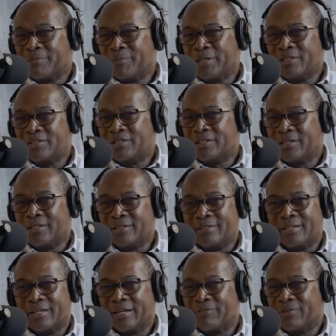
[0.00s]
I mean, she
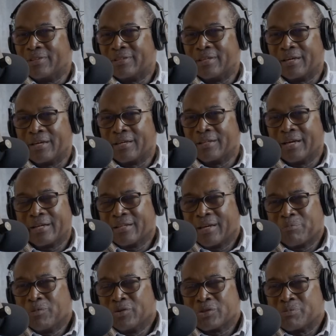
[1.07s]
did everything. Like
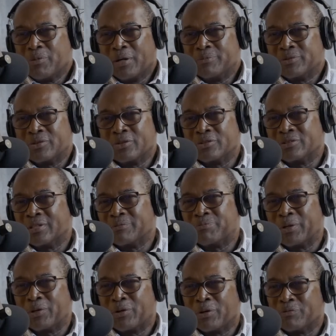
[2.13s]
most moms does. They
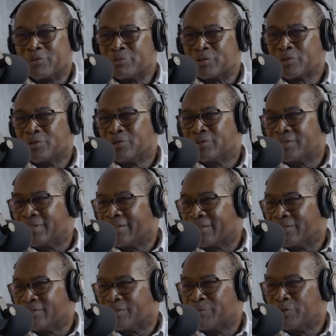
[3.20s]
pick you up from school, take
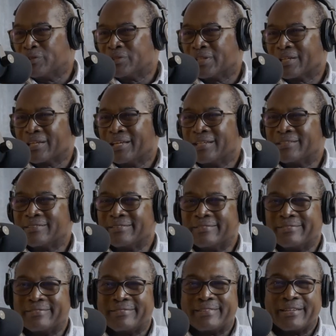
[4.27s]
you to music
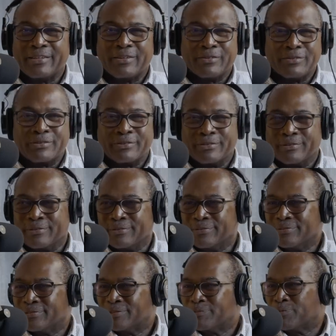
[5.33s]
lessons, take you to
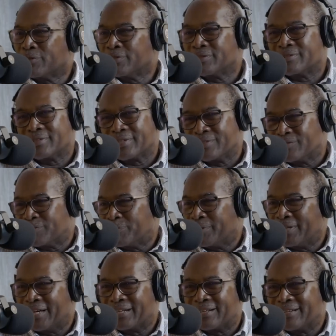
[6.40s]
sports. I used to be an
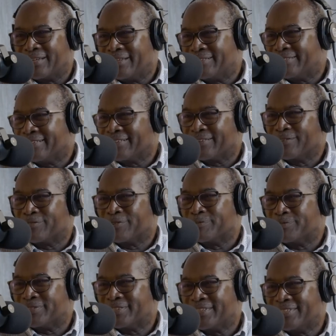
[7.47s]
athlete, take you from
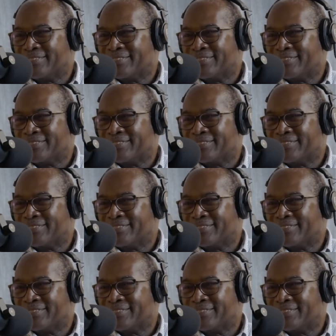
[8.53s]
Saints.